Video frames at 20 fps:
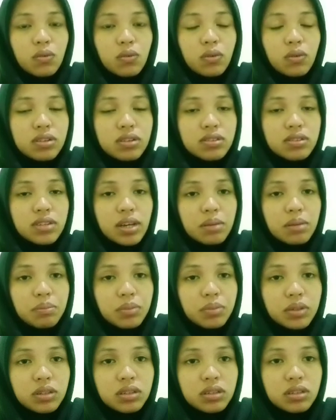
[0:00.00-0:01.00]
For
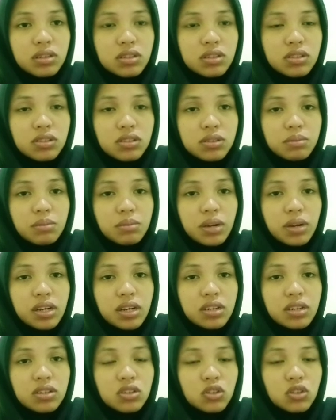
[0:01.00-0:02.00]
example, she
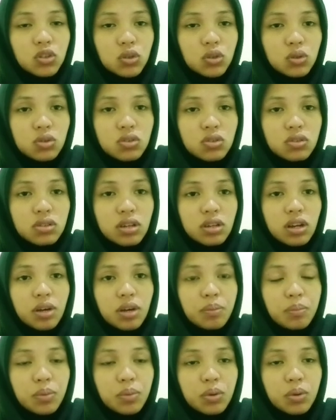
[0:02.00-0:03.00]
might choose
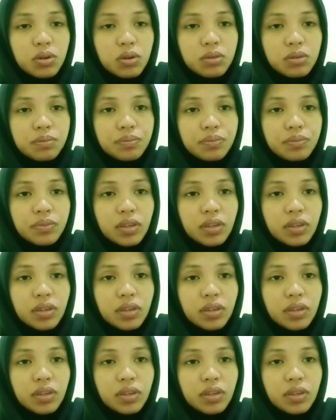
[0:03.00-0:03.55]
a poem